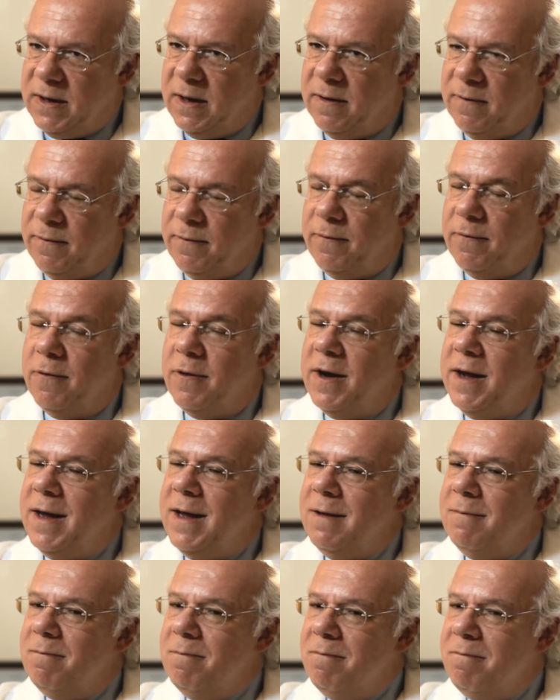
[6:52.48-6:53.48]
therefore,
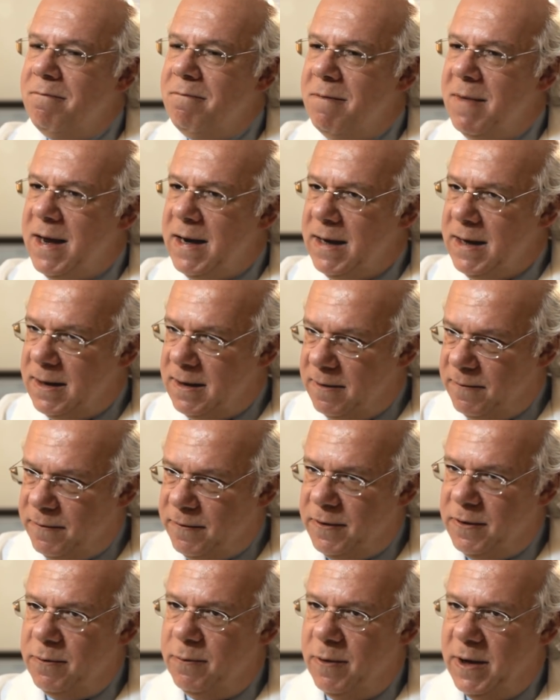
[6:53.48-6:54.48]
in many
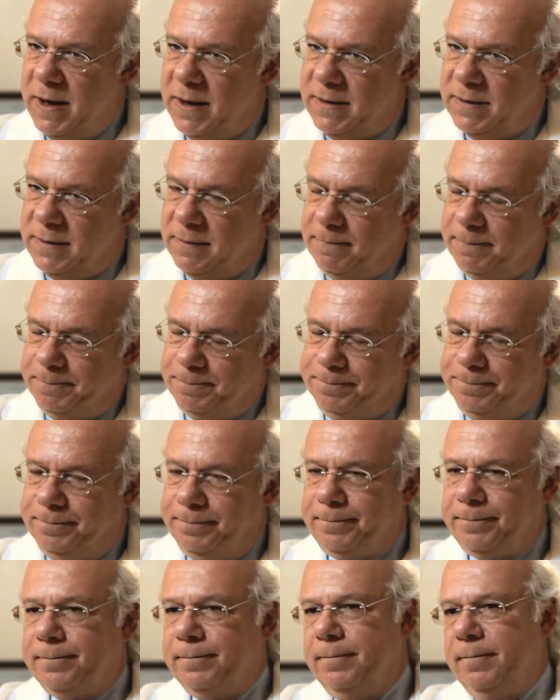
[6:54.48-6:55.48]
different ways
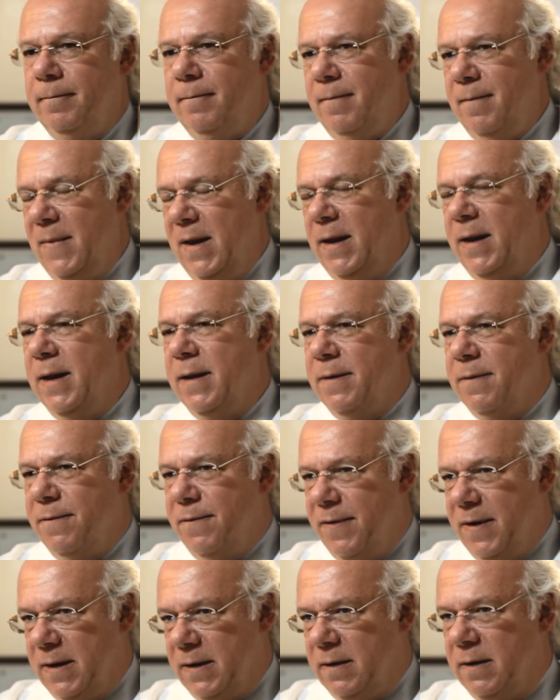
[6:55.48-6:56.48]
can
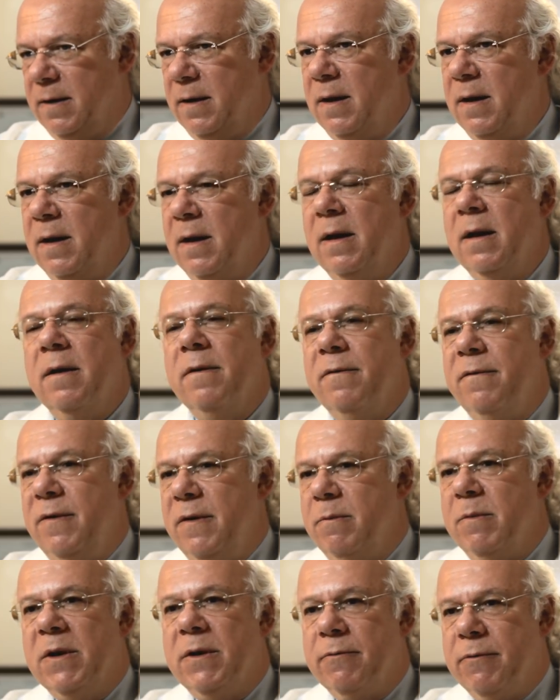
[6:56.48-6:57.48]
affect
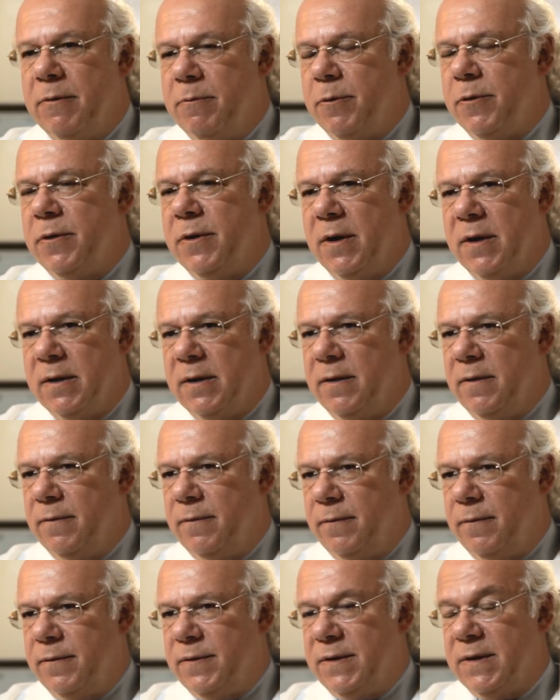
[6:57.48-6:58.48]
female reproductive
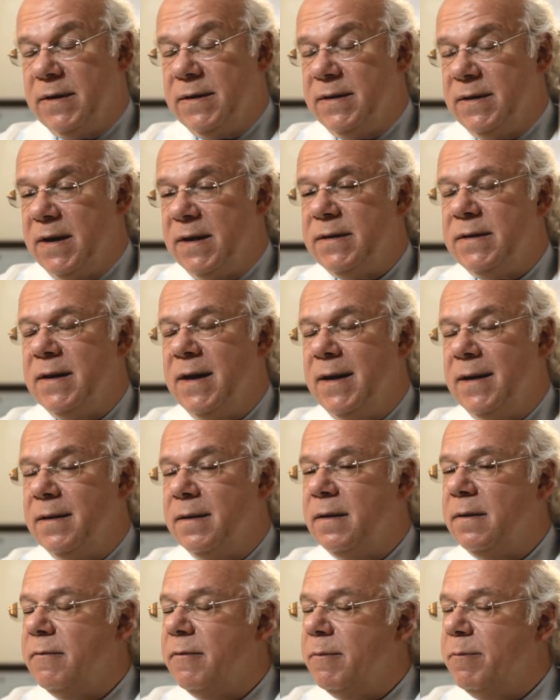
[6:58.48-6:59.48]
success
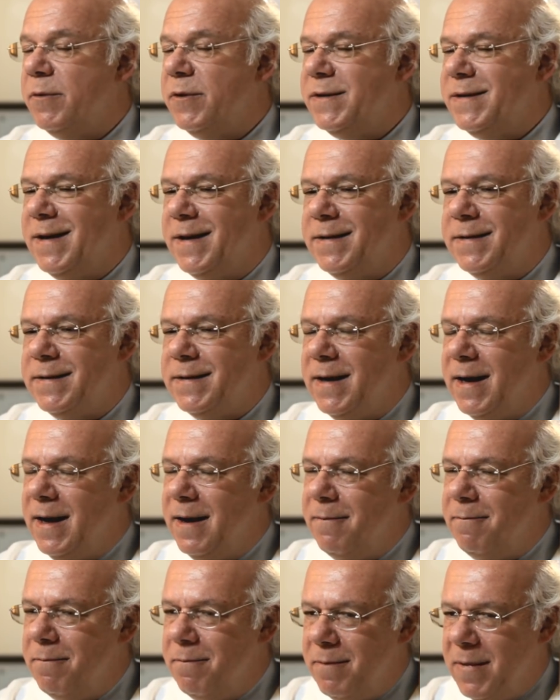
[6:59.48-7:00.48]
and represents
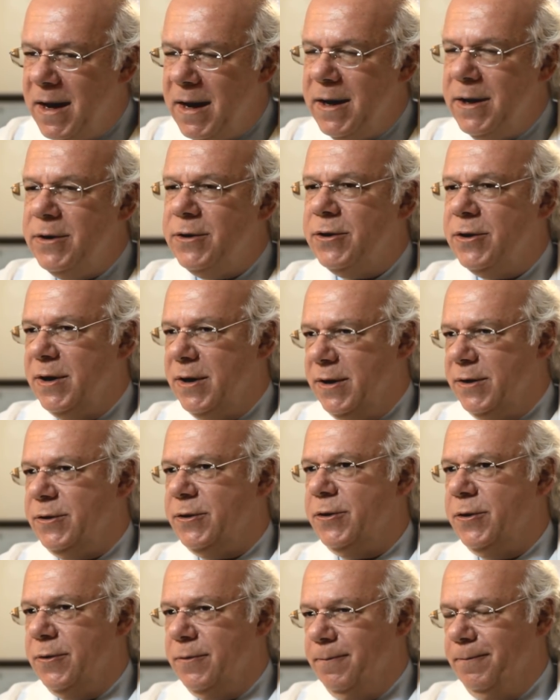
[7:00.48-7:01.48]
a major
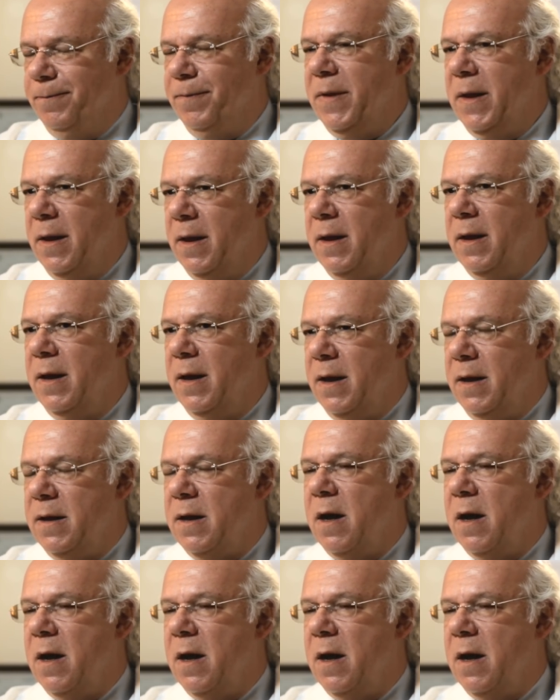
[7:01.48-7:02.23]
issue in